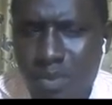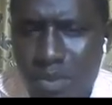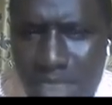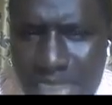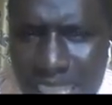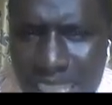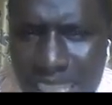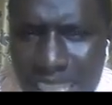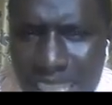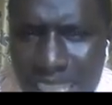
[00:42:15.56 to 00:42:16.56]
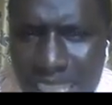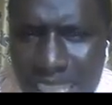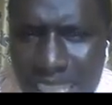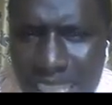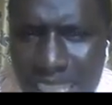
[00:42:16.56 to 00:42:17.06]
there's a
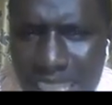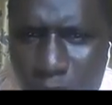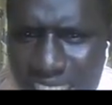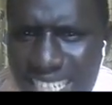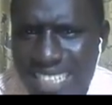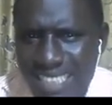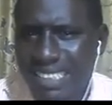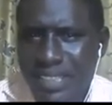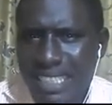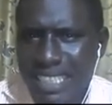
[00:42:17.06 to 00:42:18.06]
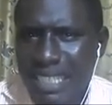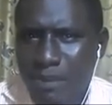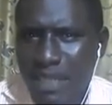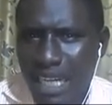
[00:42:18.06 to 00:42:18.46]
4-degree increase